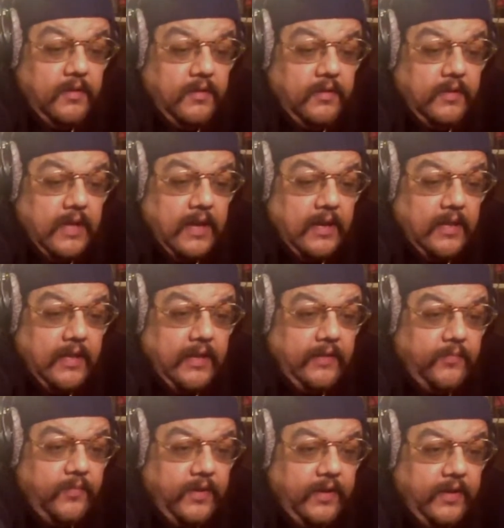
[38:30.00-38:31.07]
Kind of like
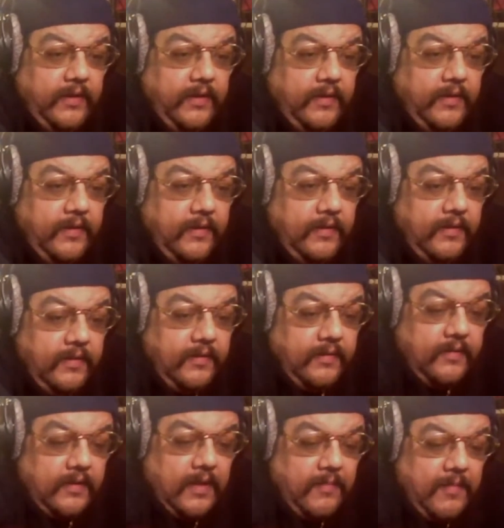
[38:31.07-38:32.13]
written
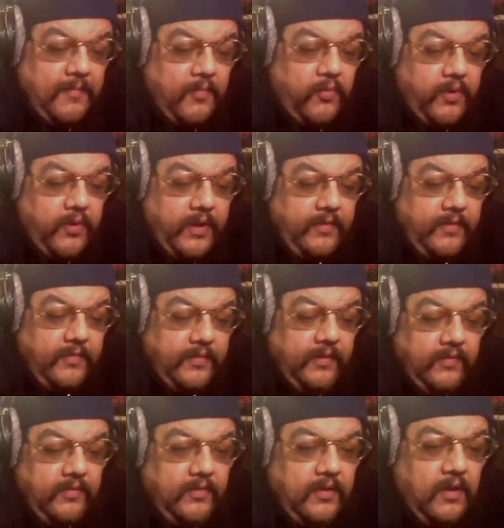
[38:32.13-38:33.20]
like my boy
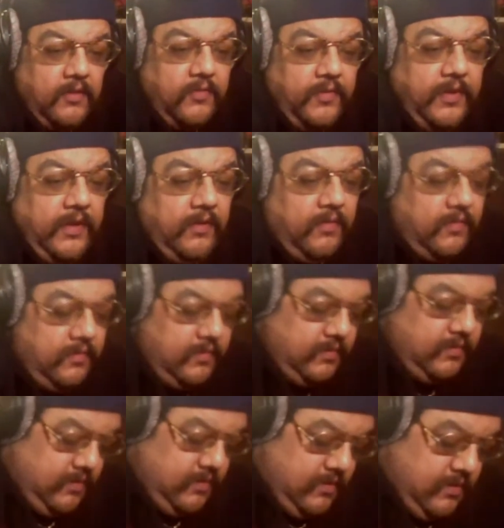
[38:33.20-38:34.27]
Neil, Uncle Neil,
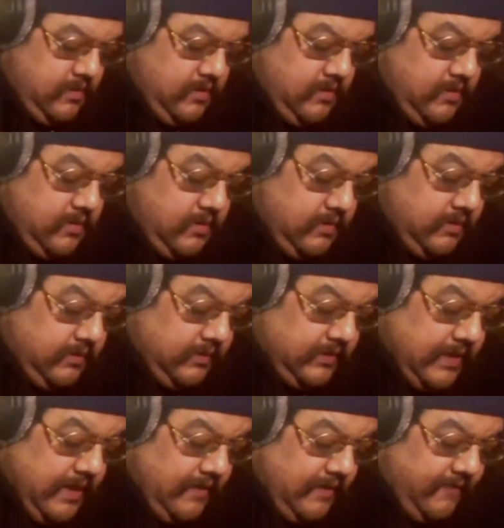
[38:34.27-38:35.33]

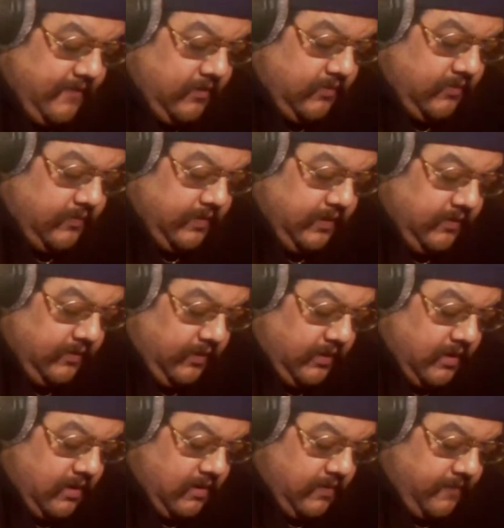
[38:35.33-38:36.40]
style of Uncle Neil
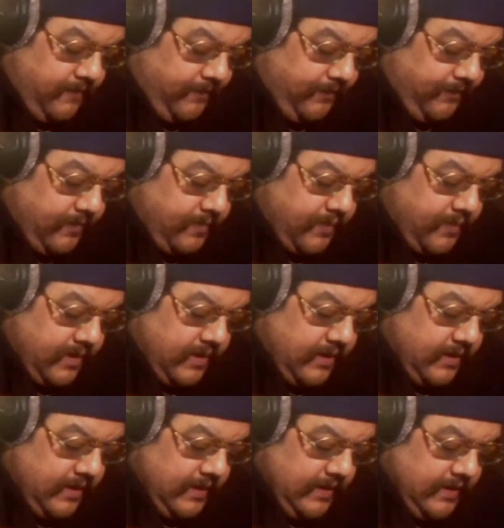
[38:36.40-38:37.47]
Young, but
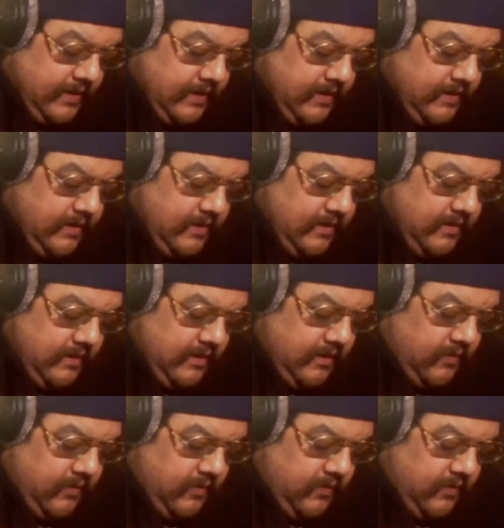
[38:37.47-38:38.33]
it'll